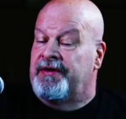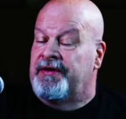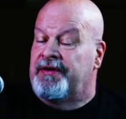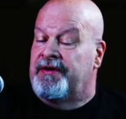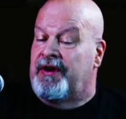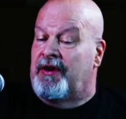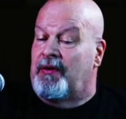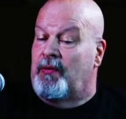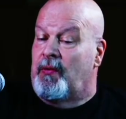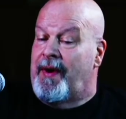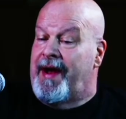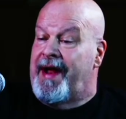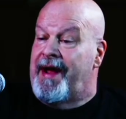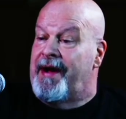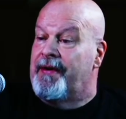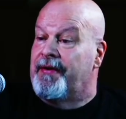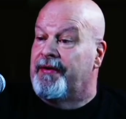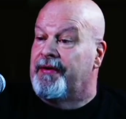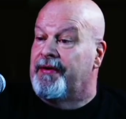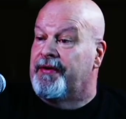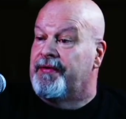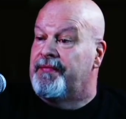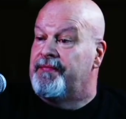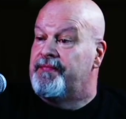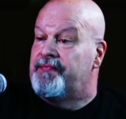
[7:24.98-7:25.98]
around
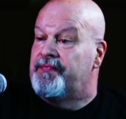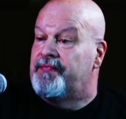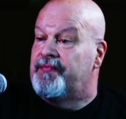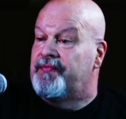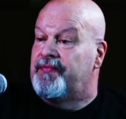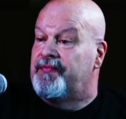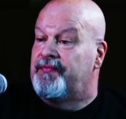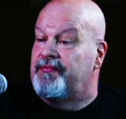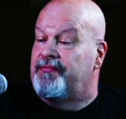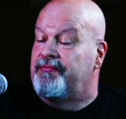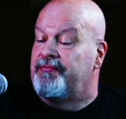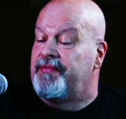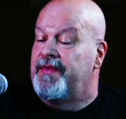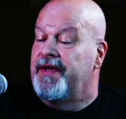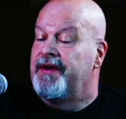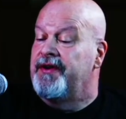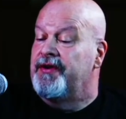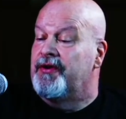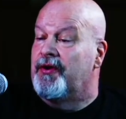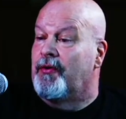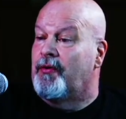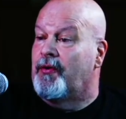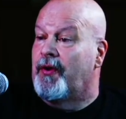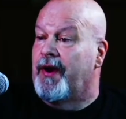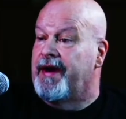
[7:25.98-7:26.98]
didn't know
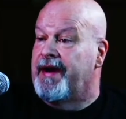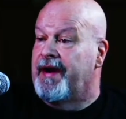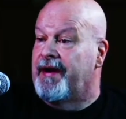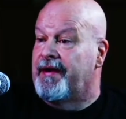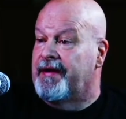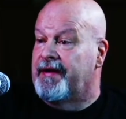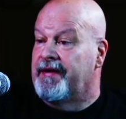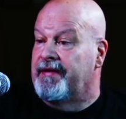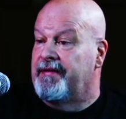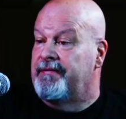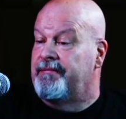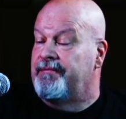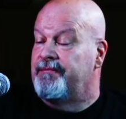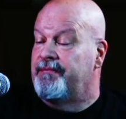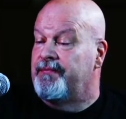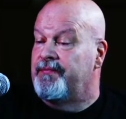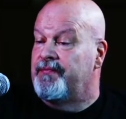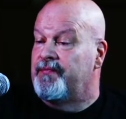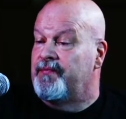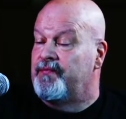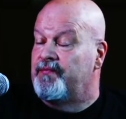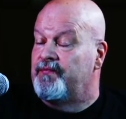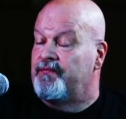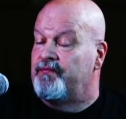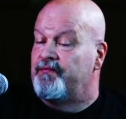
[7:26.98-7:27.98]
quite how to
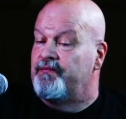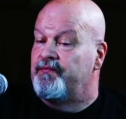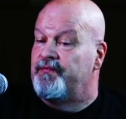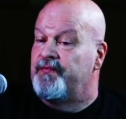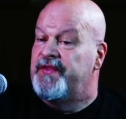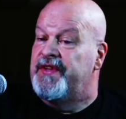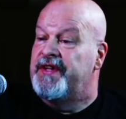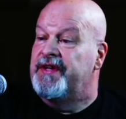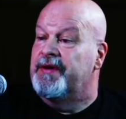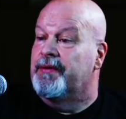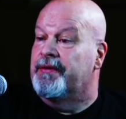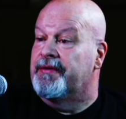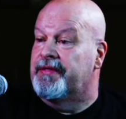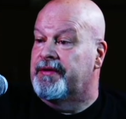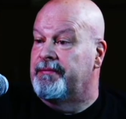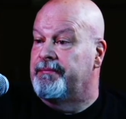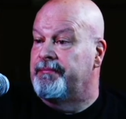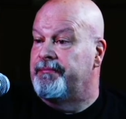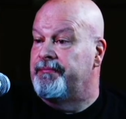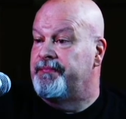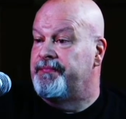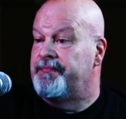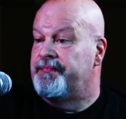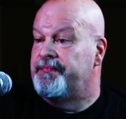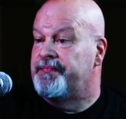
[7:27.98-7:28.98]
deal with him,
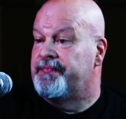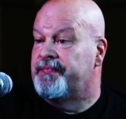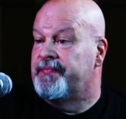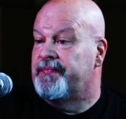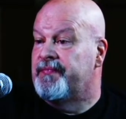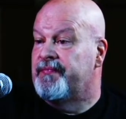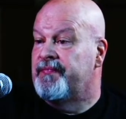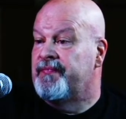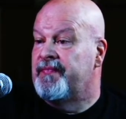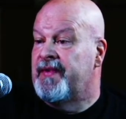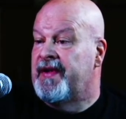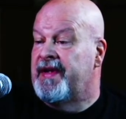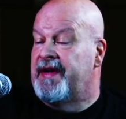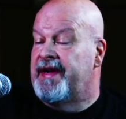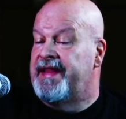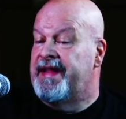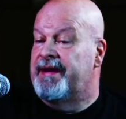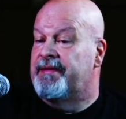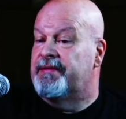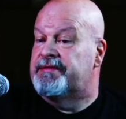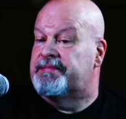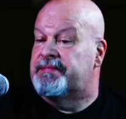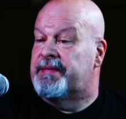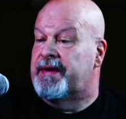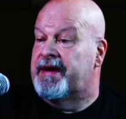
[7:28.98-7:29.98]
mm-hmm. and that was
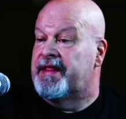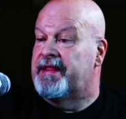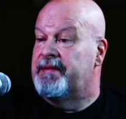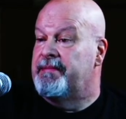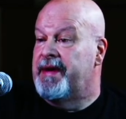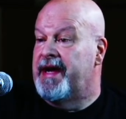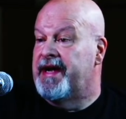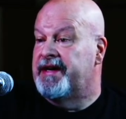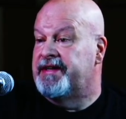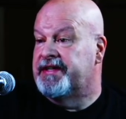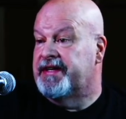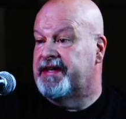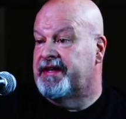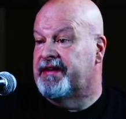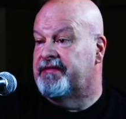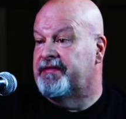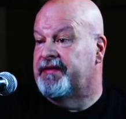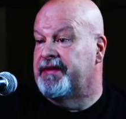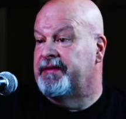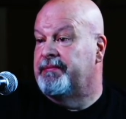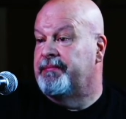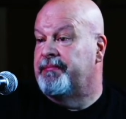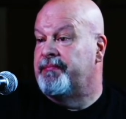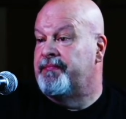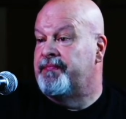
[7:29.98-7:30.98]
part of the magic of
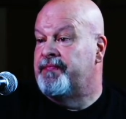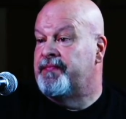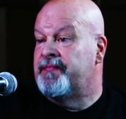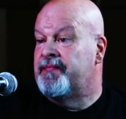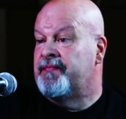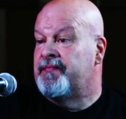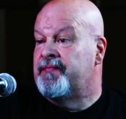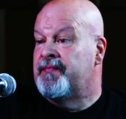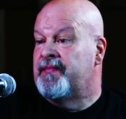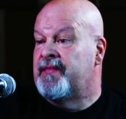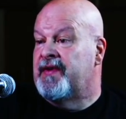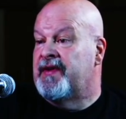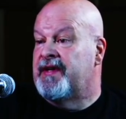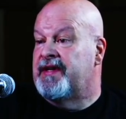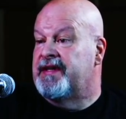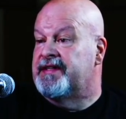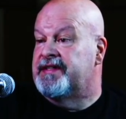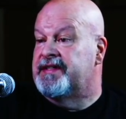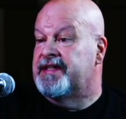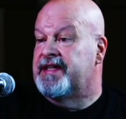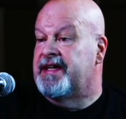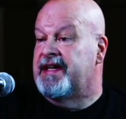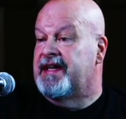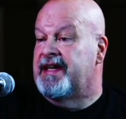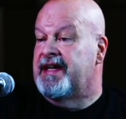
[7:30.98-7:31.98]
him. Yeah,
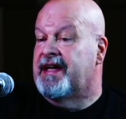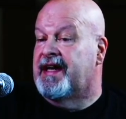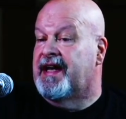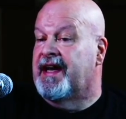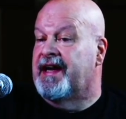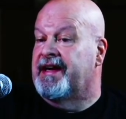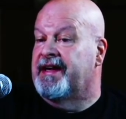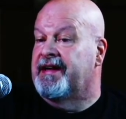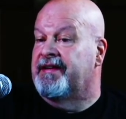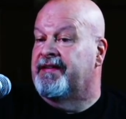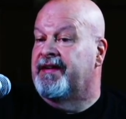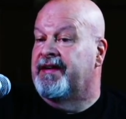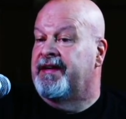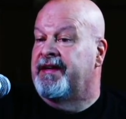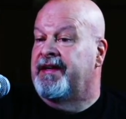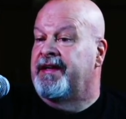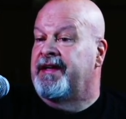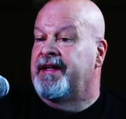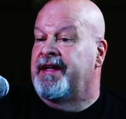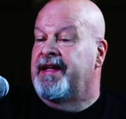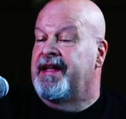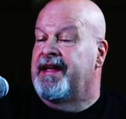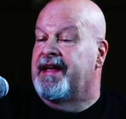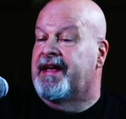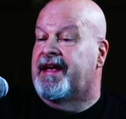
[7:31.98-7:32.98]
he kind of
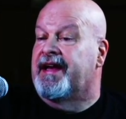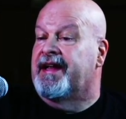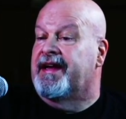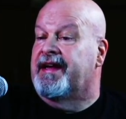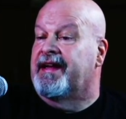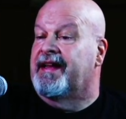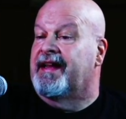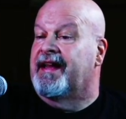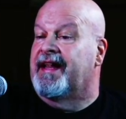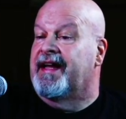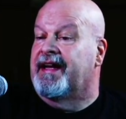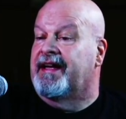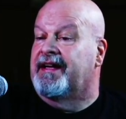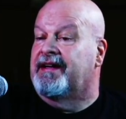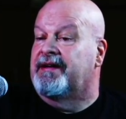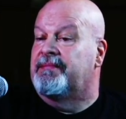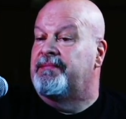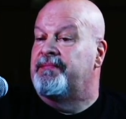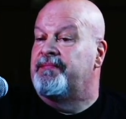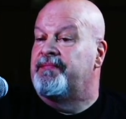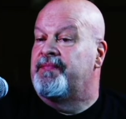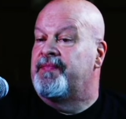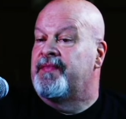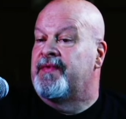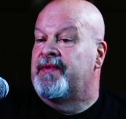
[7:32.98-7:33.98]
liked
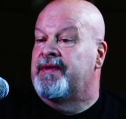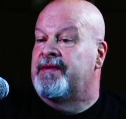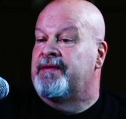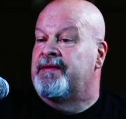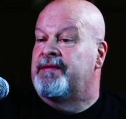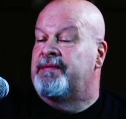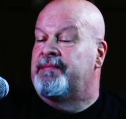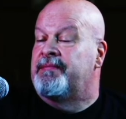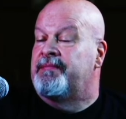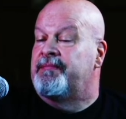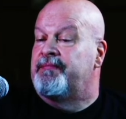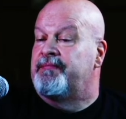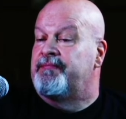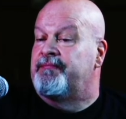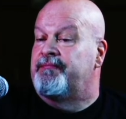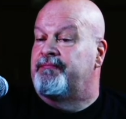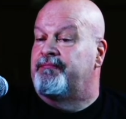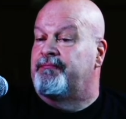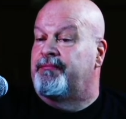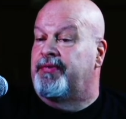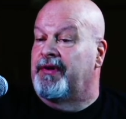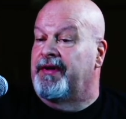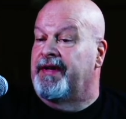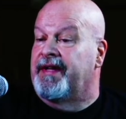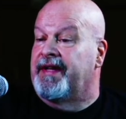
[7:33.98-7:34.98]

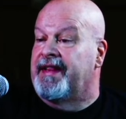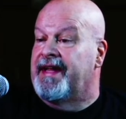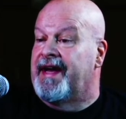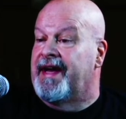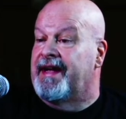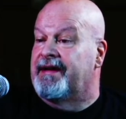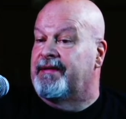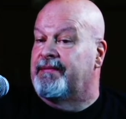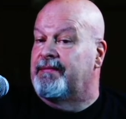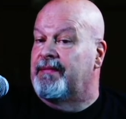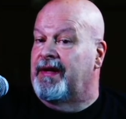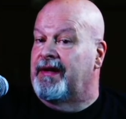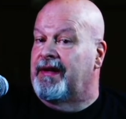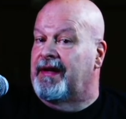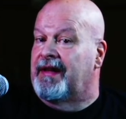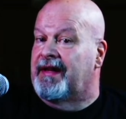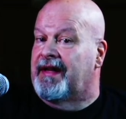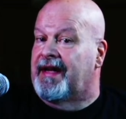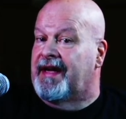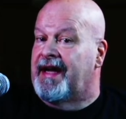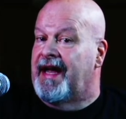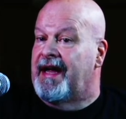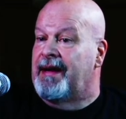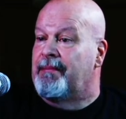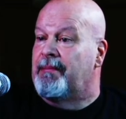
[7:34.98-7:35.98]
pulling that little
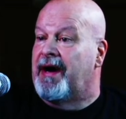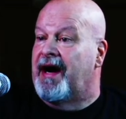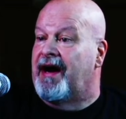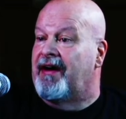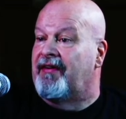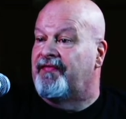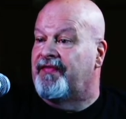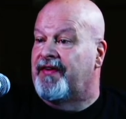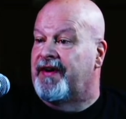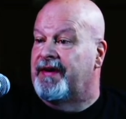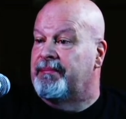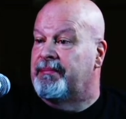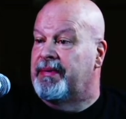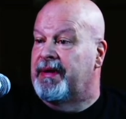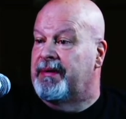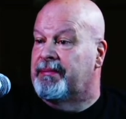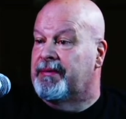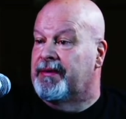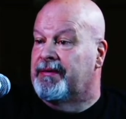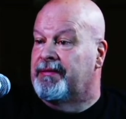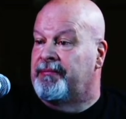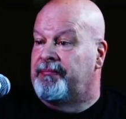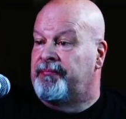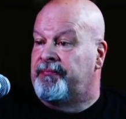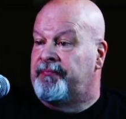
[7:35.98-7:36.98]
game off on
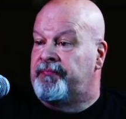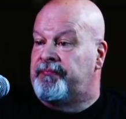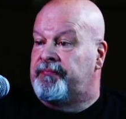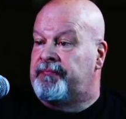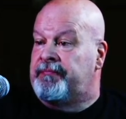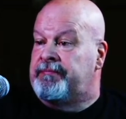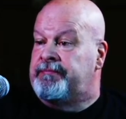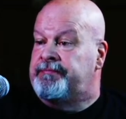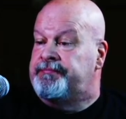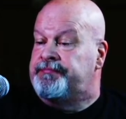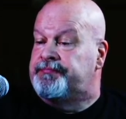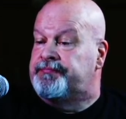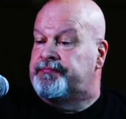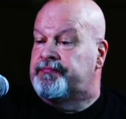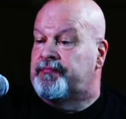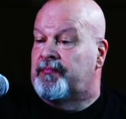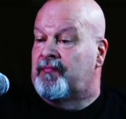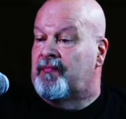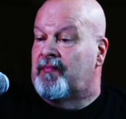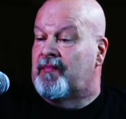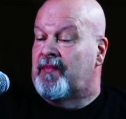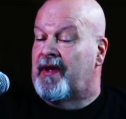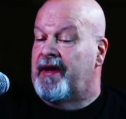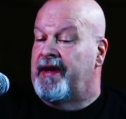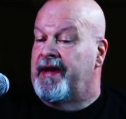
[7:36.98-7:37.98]
people,
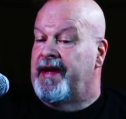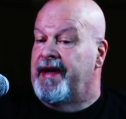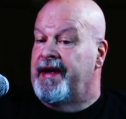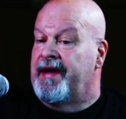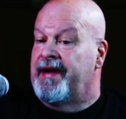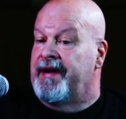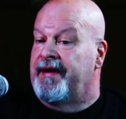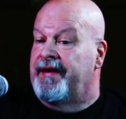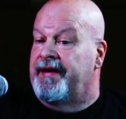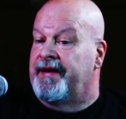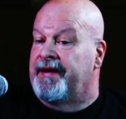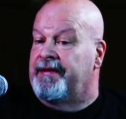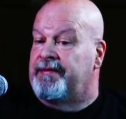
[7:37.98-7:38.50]
and